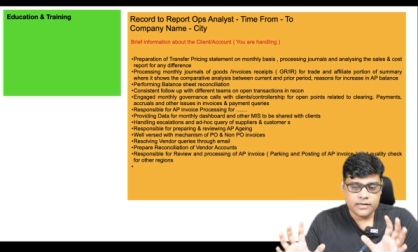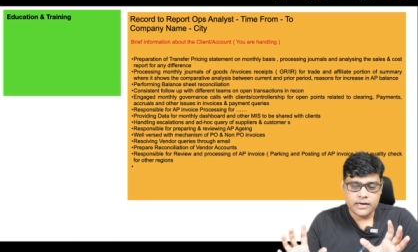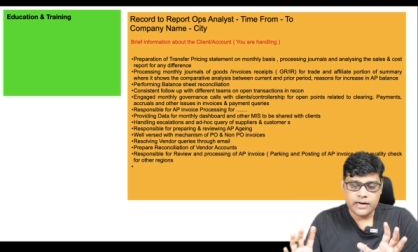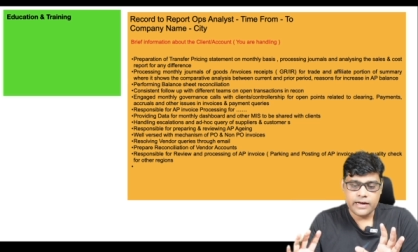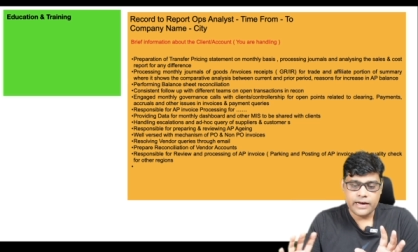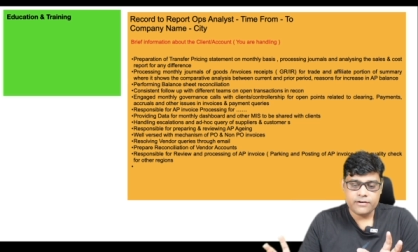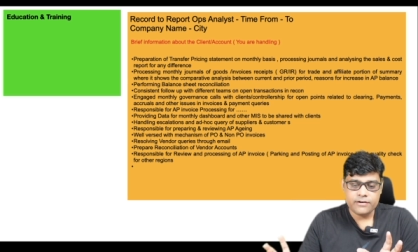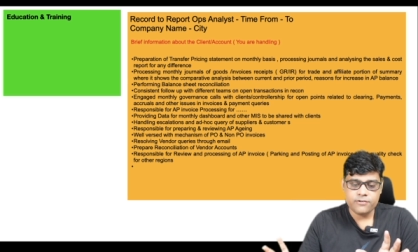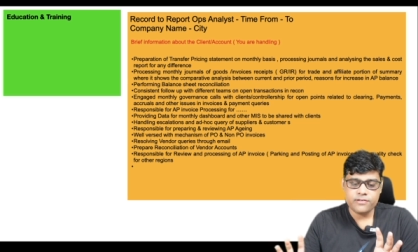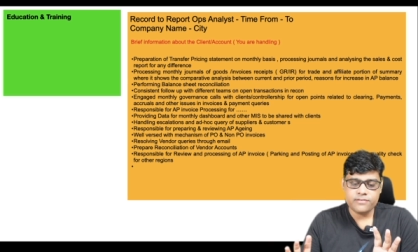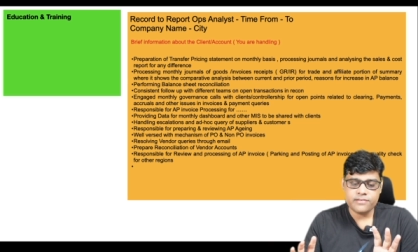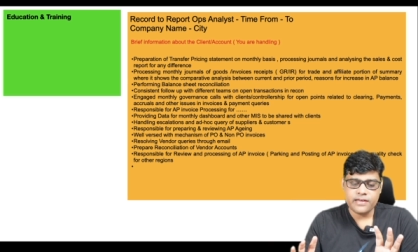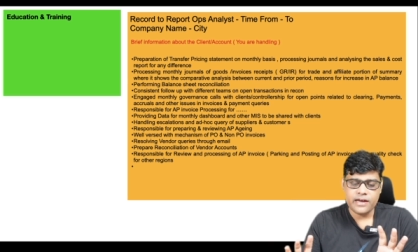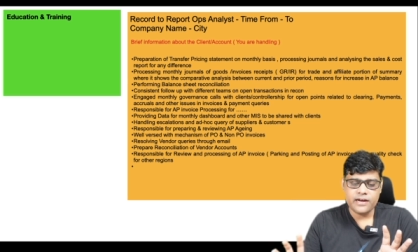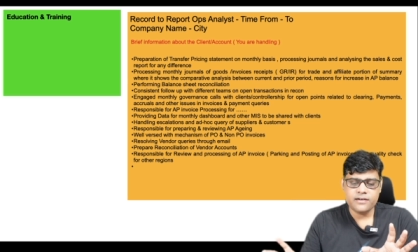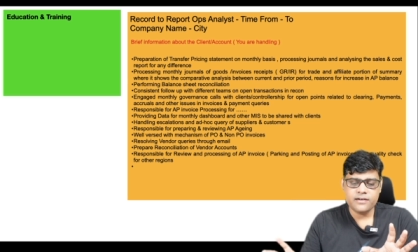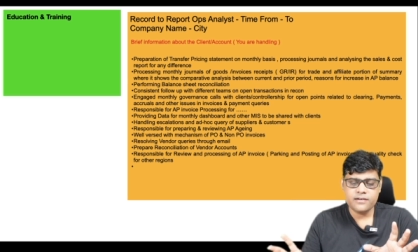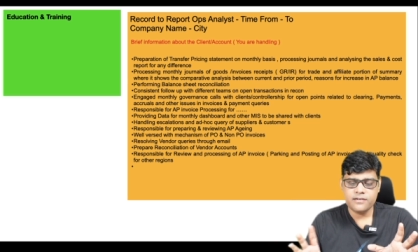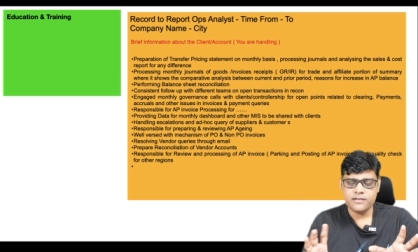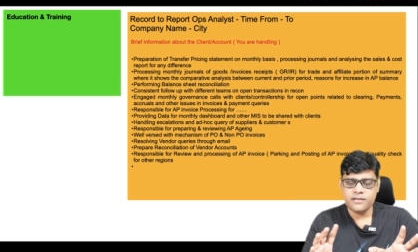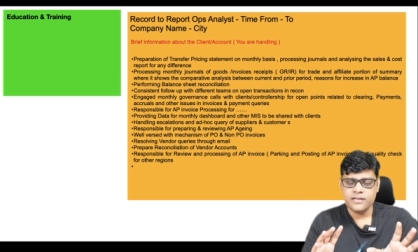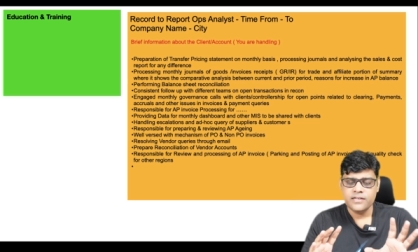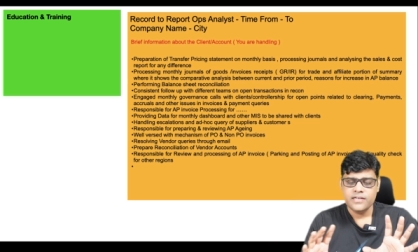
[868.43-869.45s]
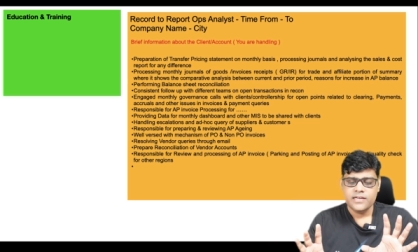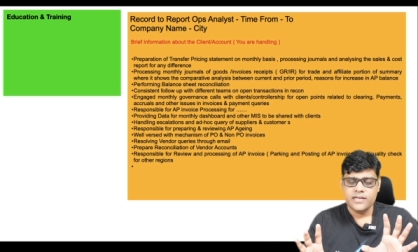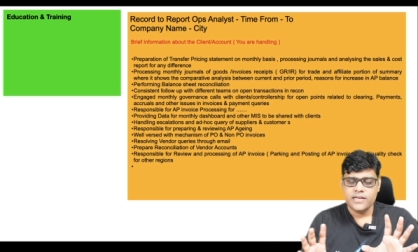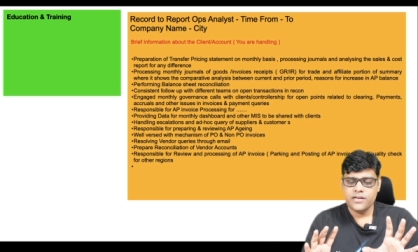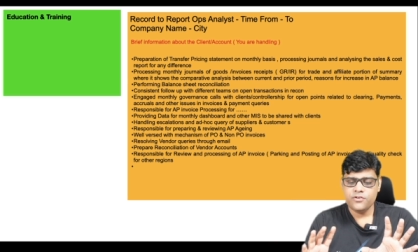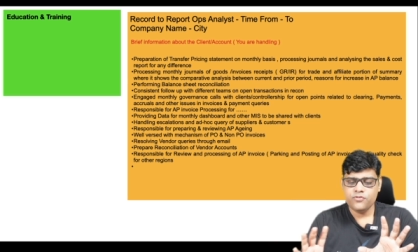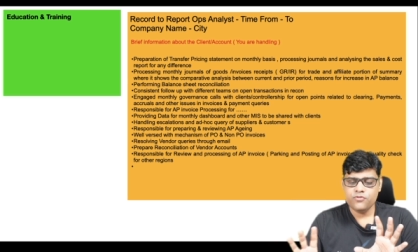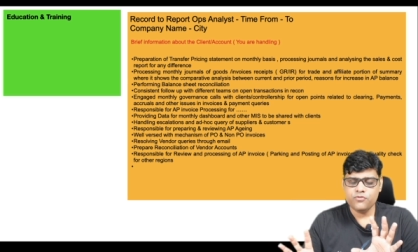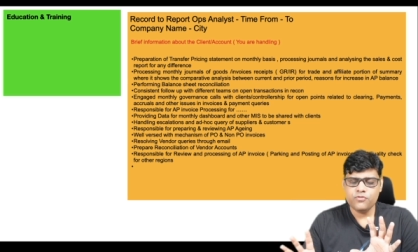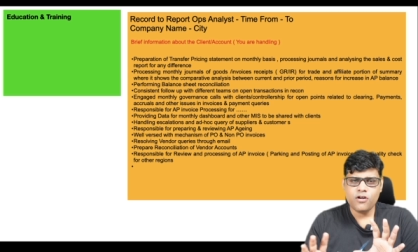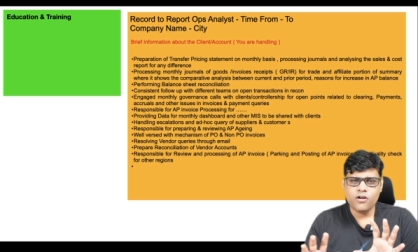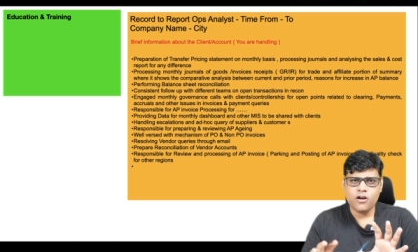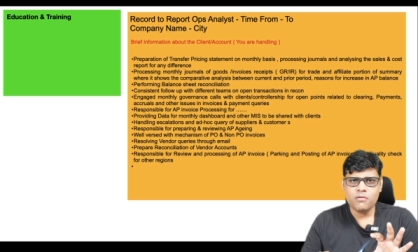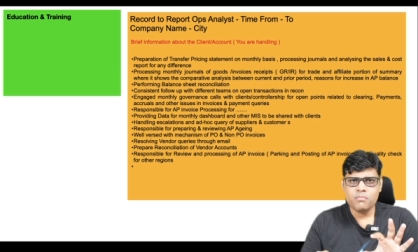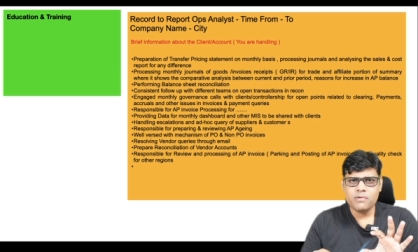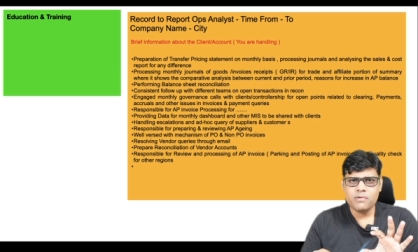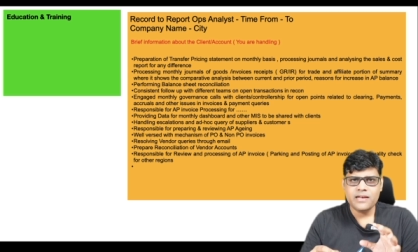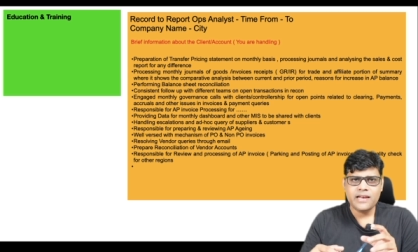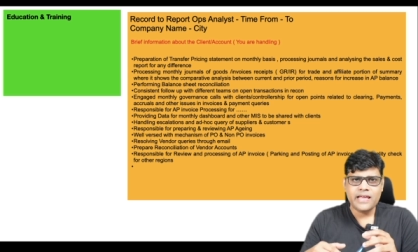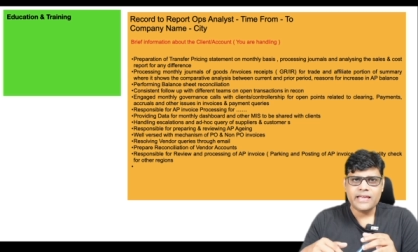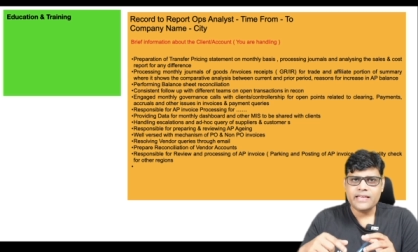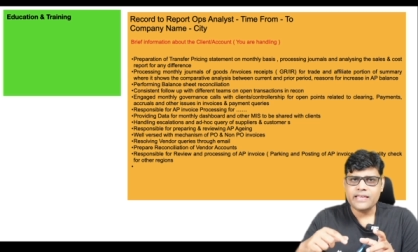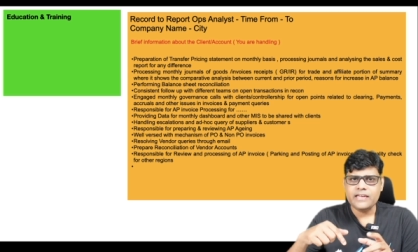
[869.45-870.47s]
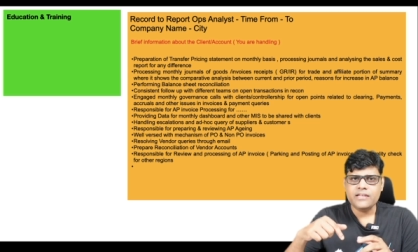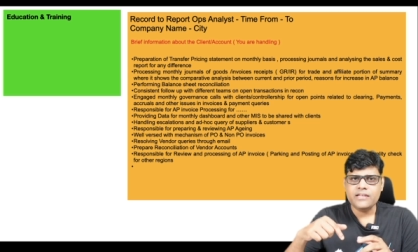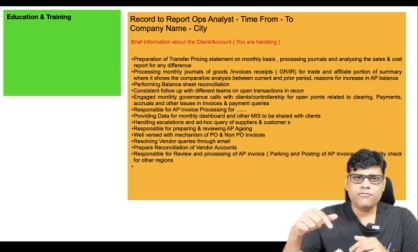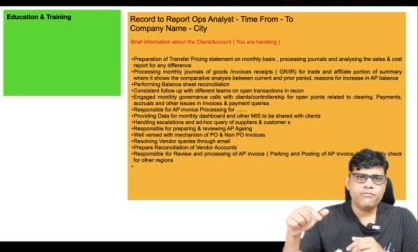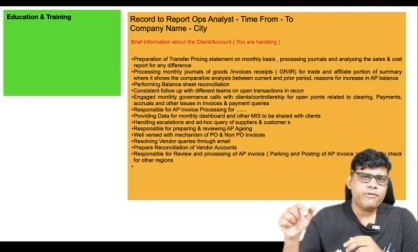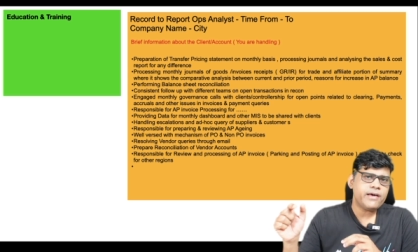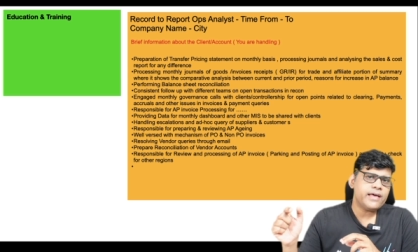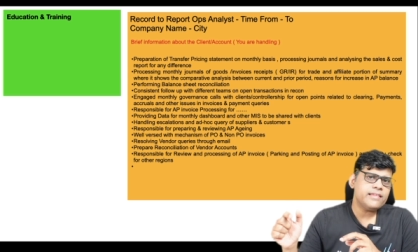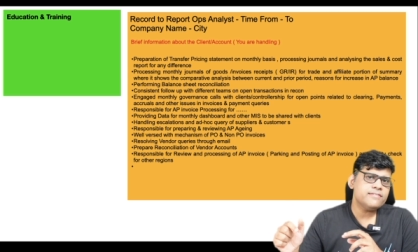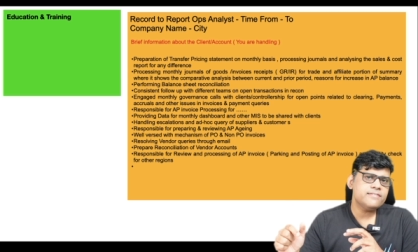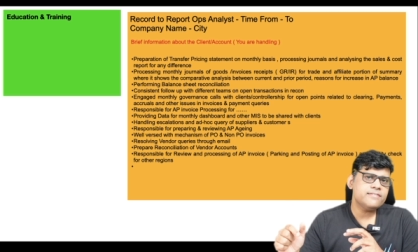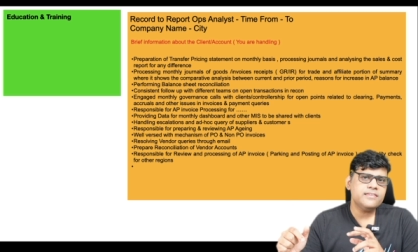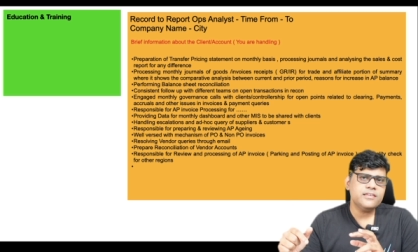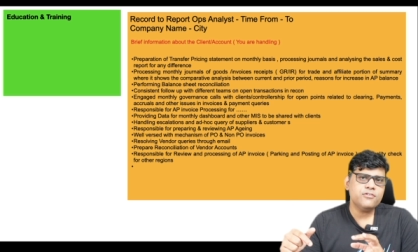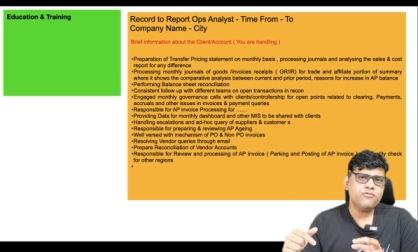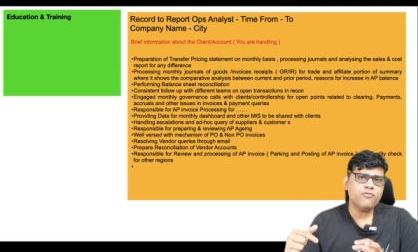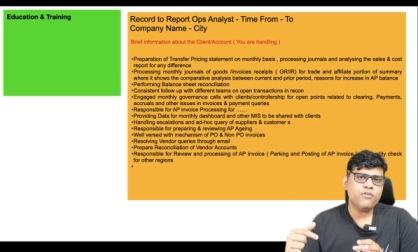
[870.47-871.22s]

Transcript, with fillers: address and uh, it should not be like any fancy